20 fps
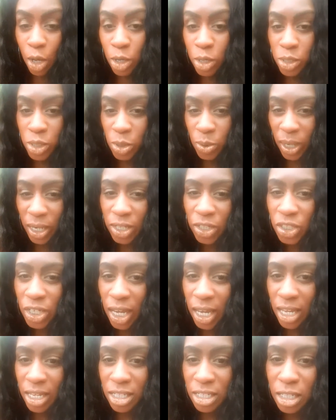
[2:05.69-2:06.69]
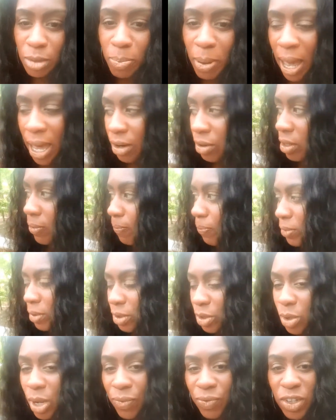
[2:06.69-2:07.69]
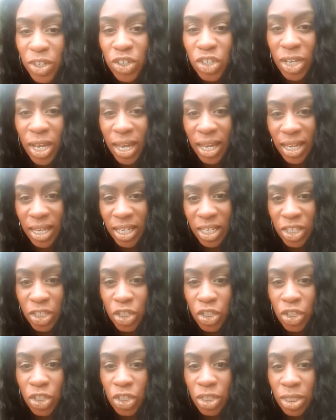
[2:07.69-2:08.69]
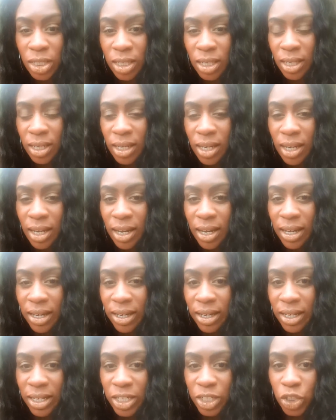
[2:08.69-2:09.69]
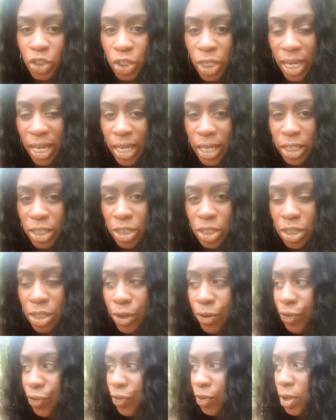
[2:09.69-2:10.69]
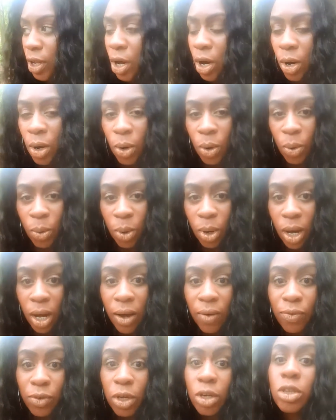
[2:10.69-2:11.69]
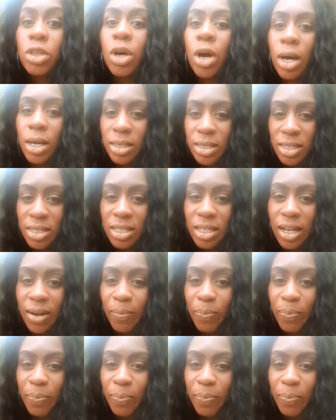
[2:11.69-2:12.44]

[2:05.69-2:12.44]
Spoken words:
So you got to change the pattern. You have to change the flow of your thoughts.